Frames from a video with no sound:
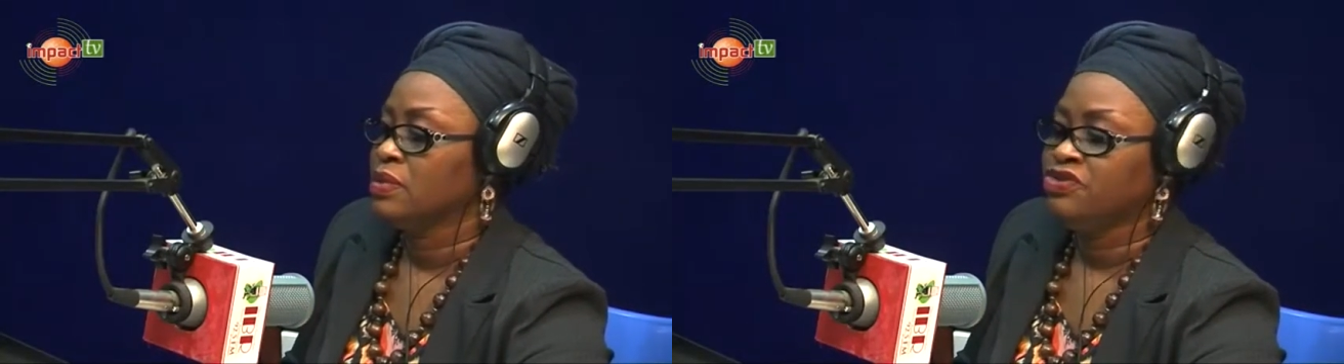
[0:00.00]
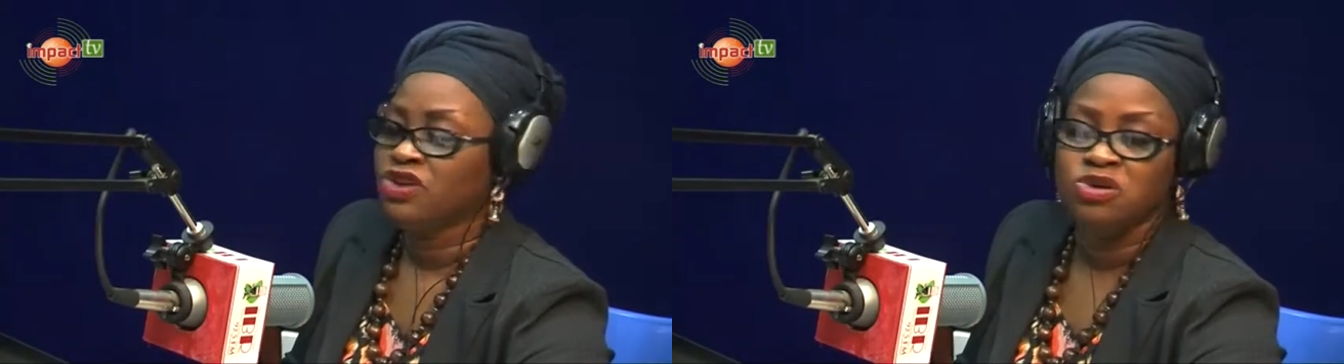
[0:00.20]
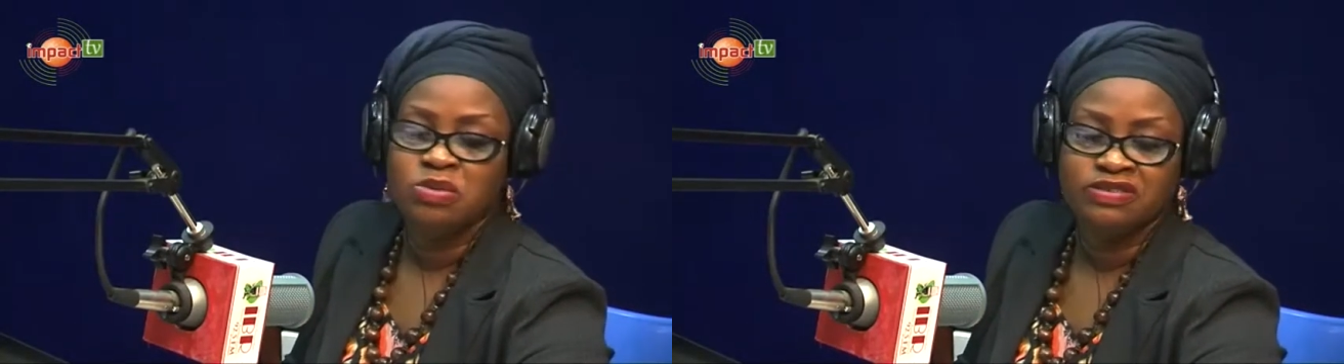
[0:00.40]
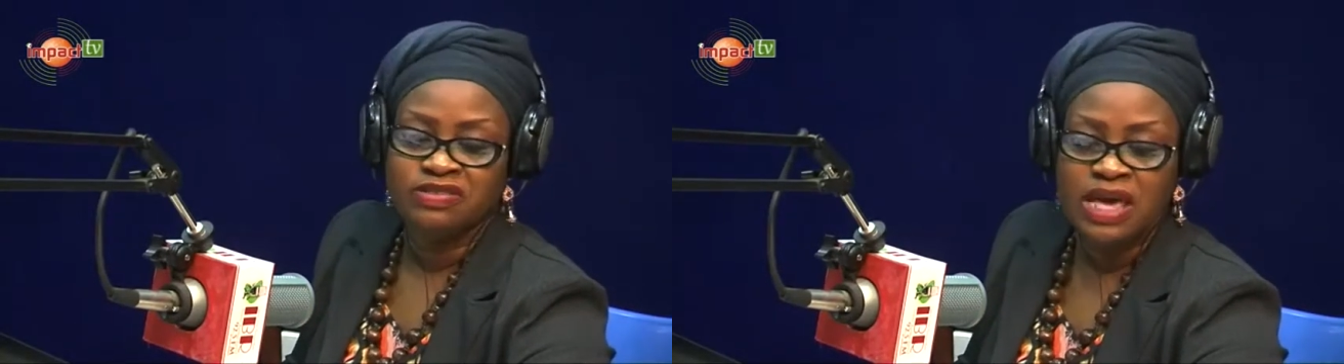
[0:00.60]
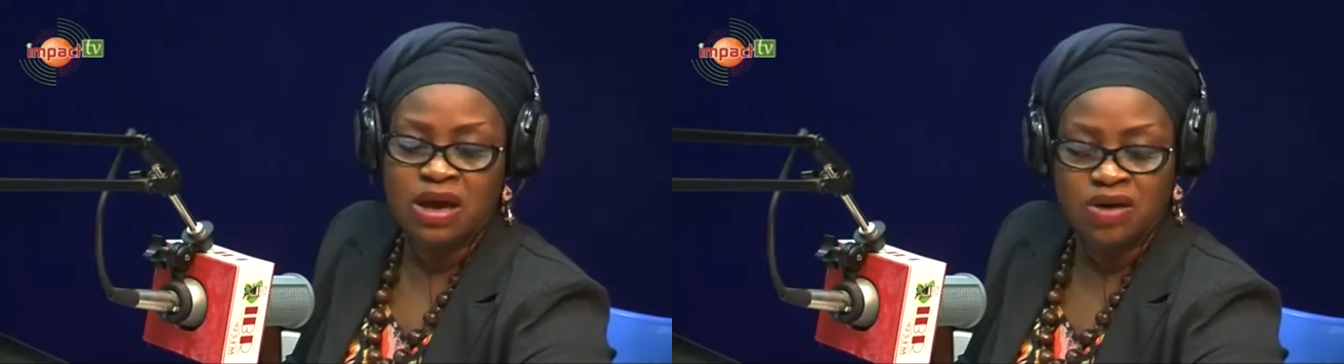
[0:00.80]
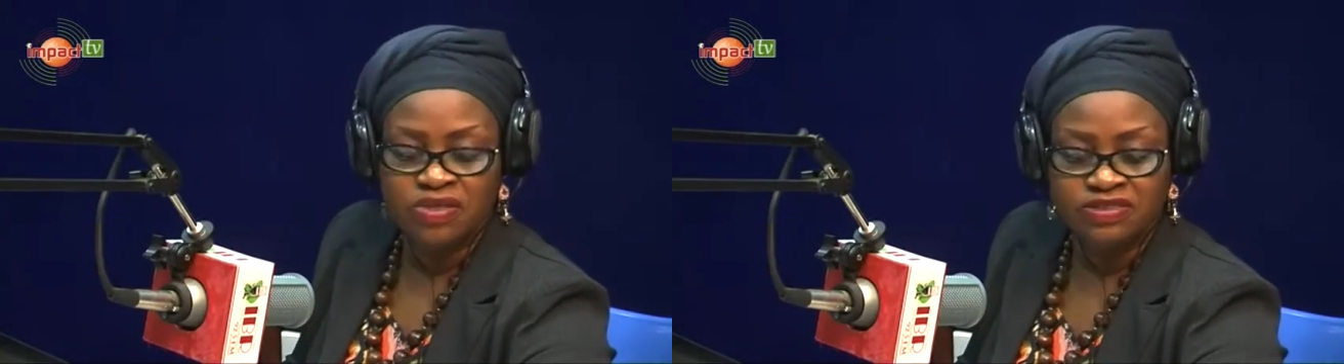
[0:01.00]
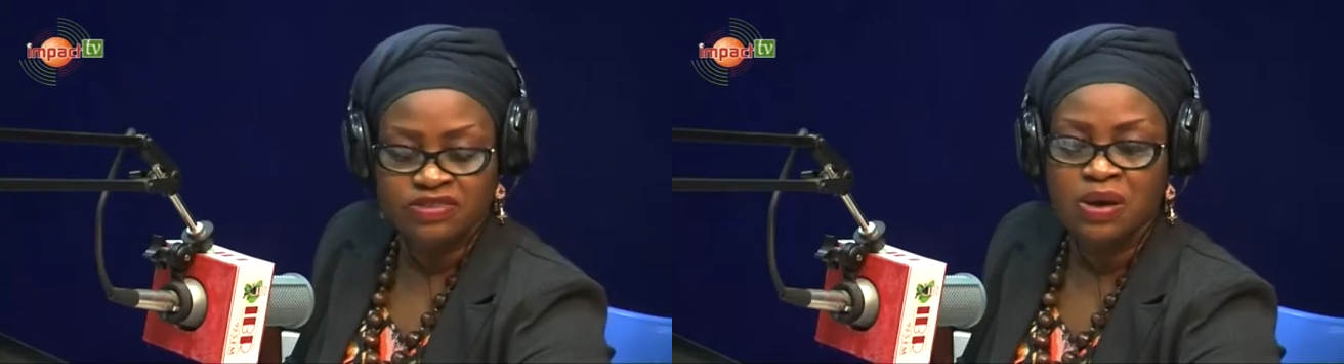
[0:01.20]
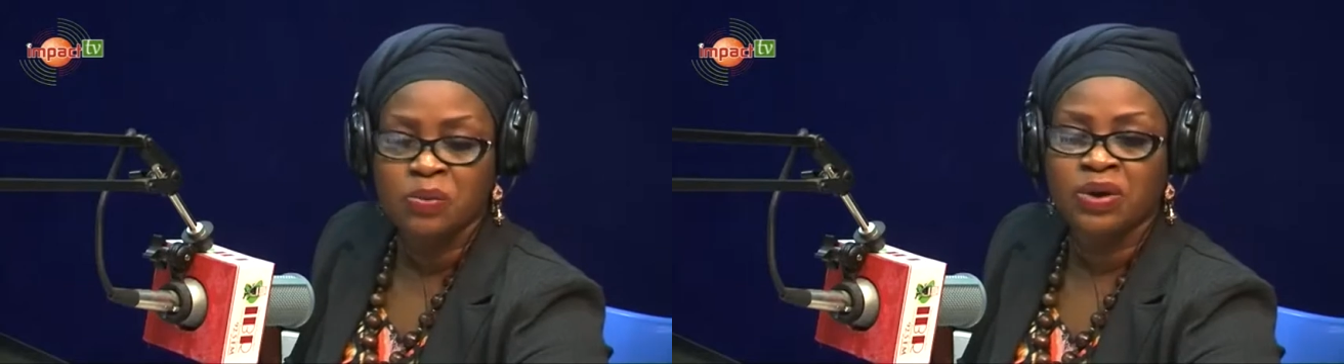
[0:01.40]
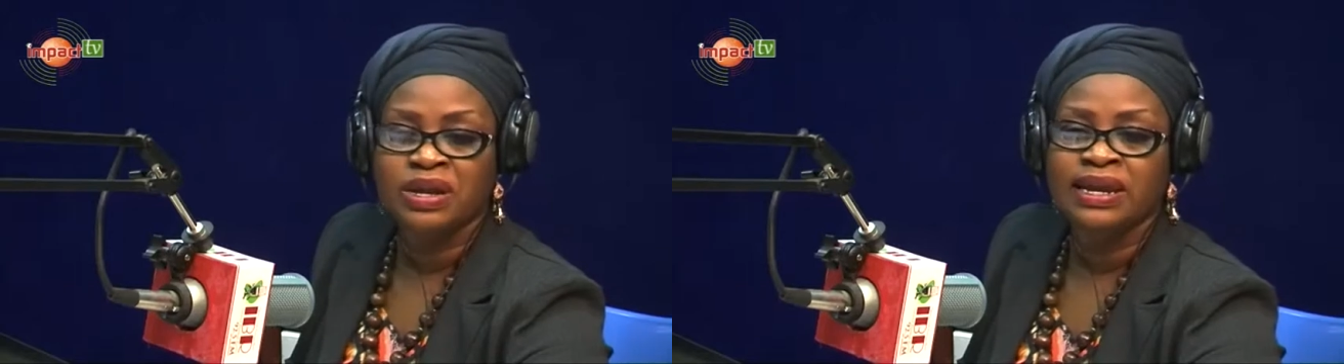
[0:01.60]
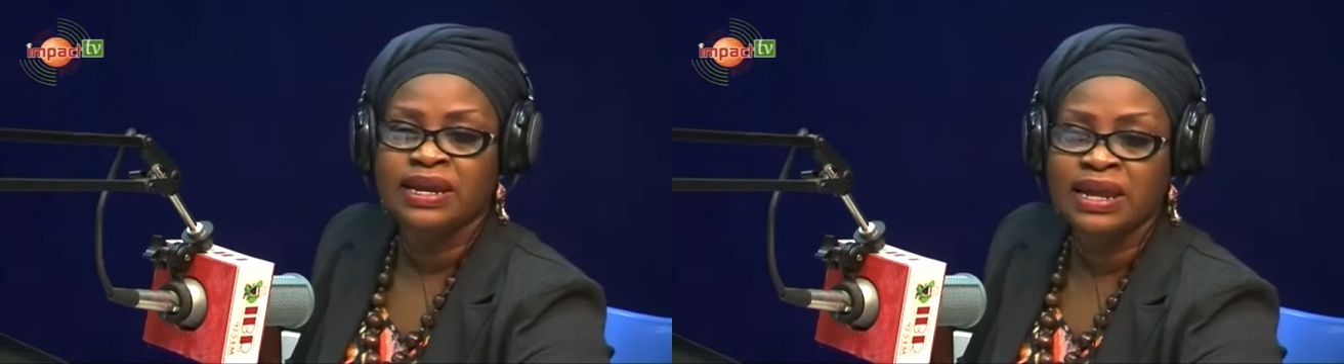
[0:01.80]
So you must stay under someone
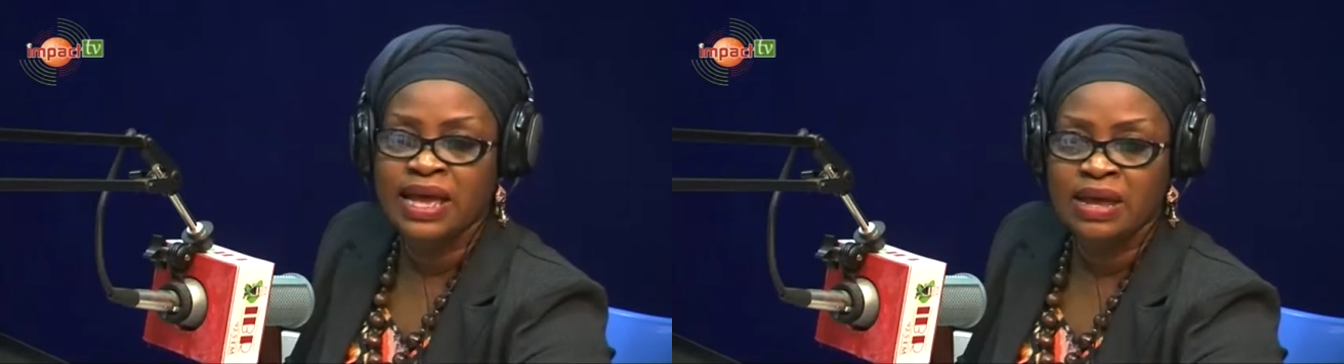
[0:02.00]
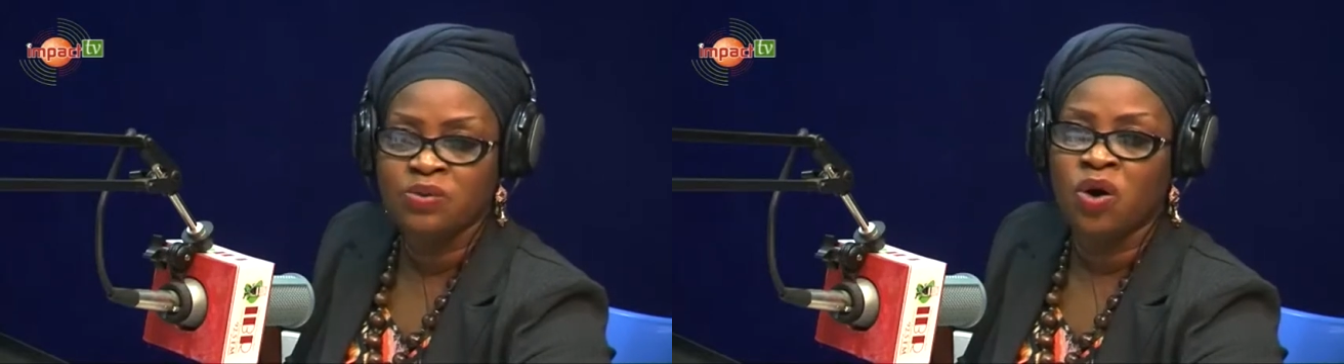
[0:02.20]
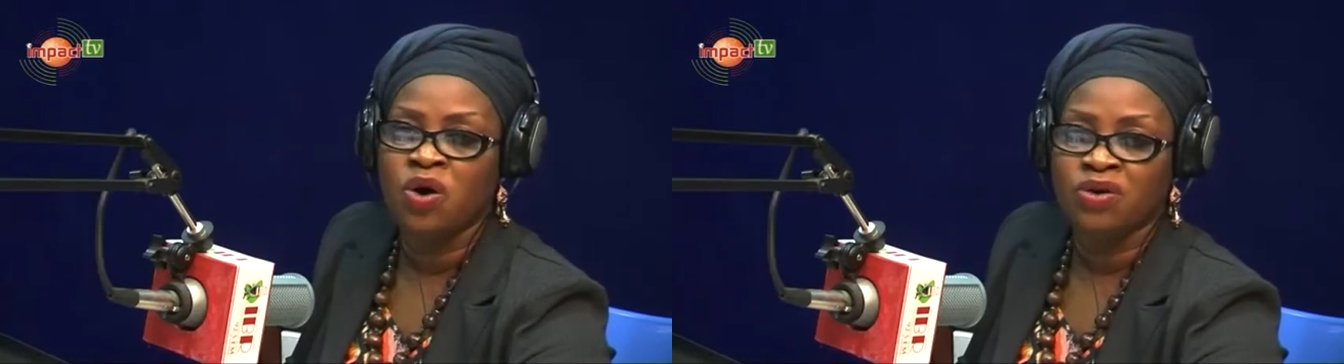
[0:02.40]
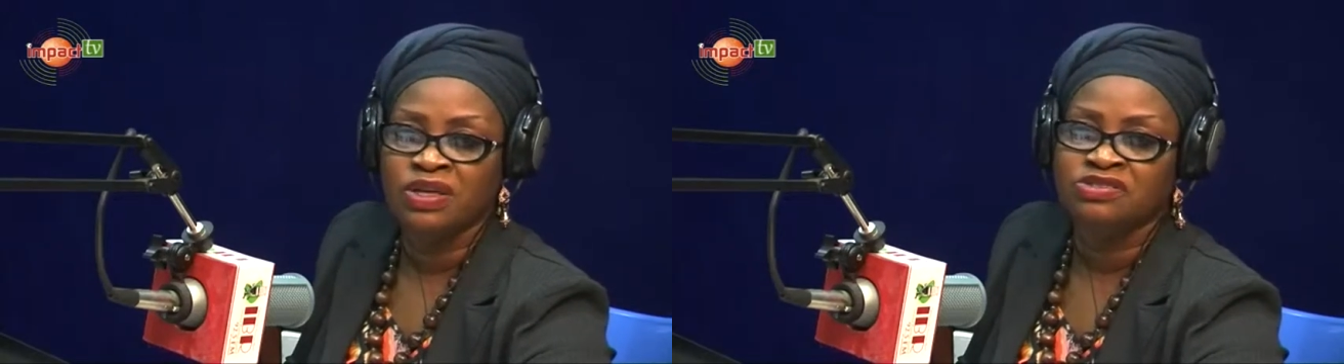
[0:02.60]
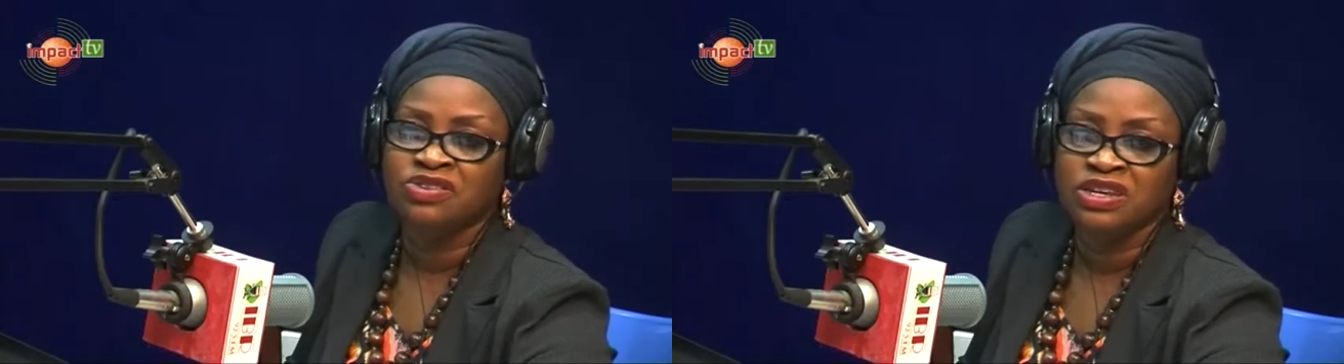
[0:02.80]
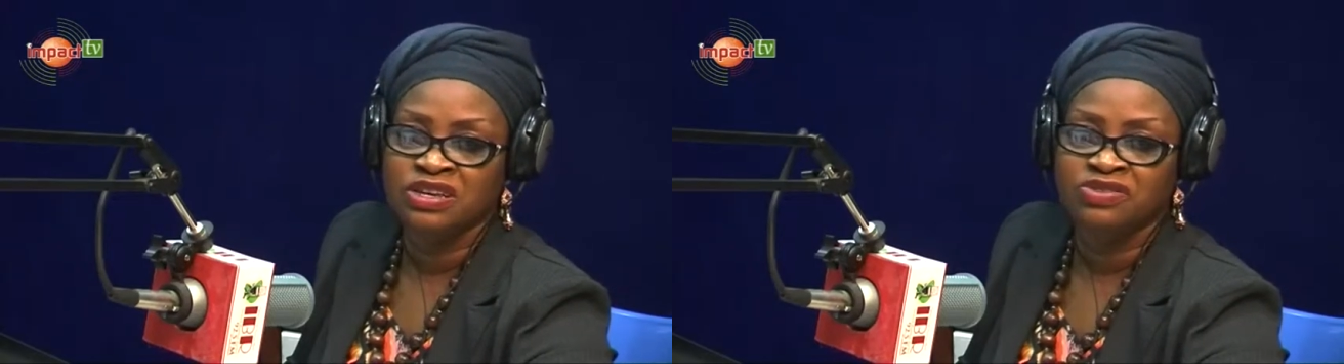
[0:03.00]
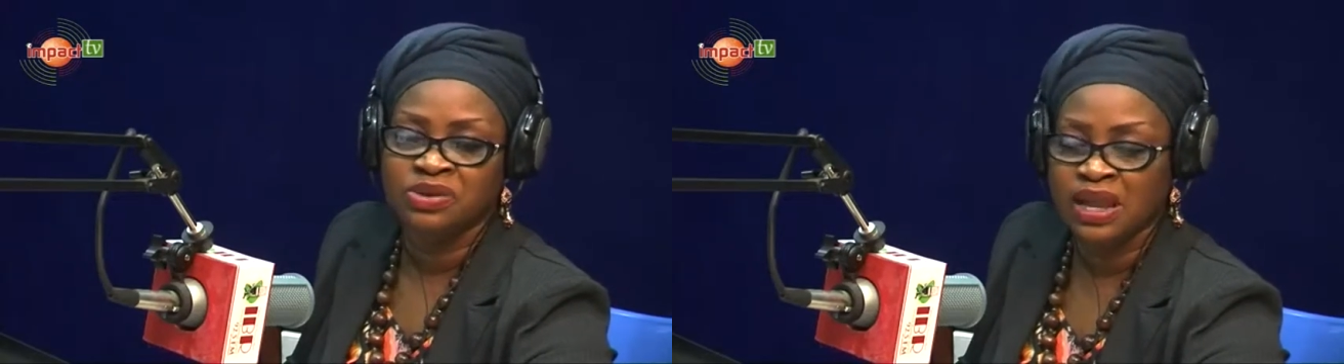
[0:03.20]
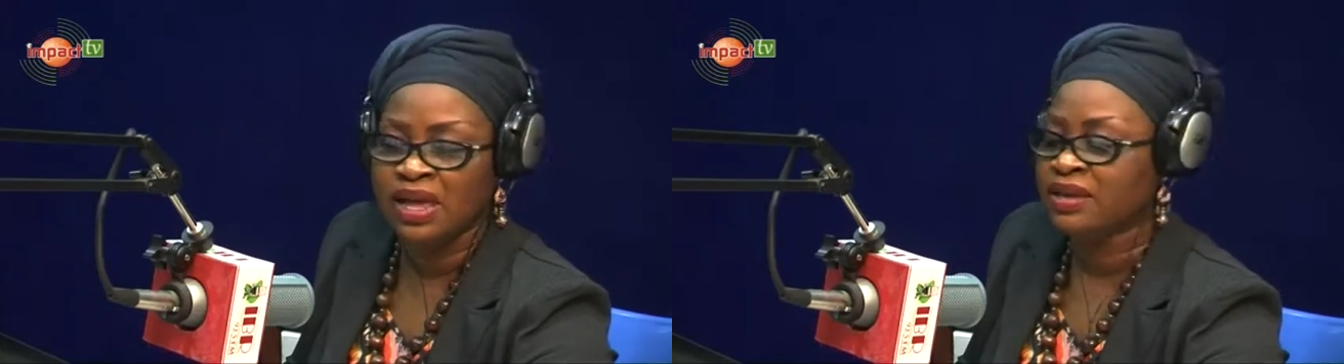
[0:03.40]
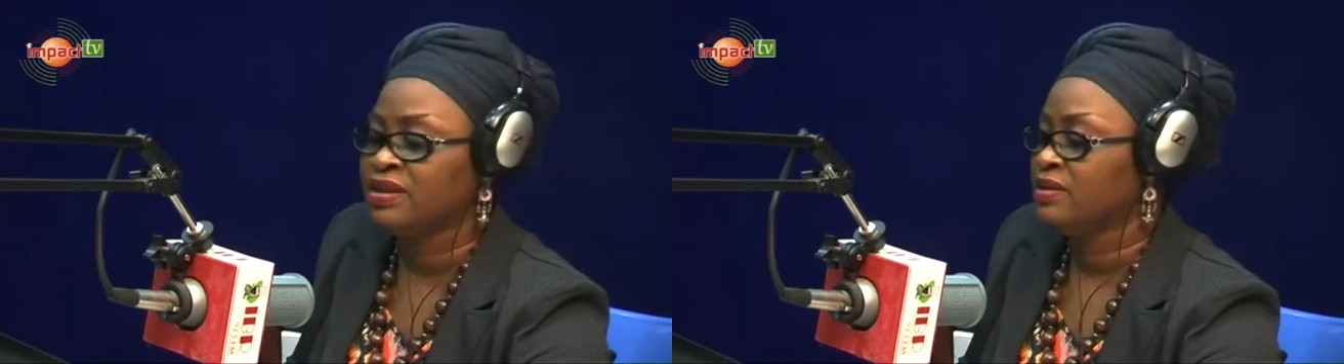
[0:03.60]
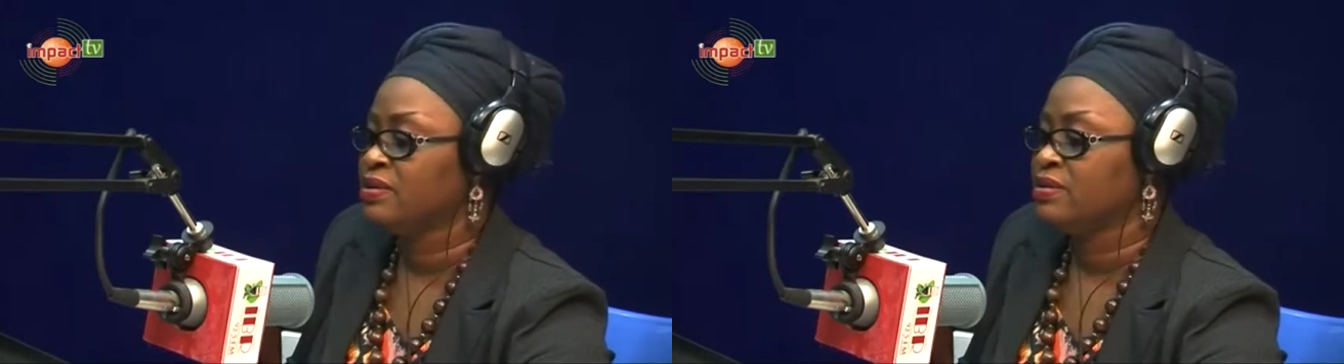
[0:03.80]
and learn all that you need to learn.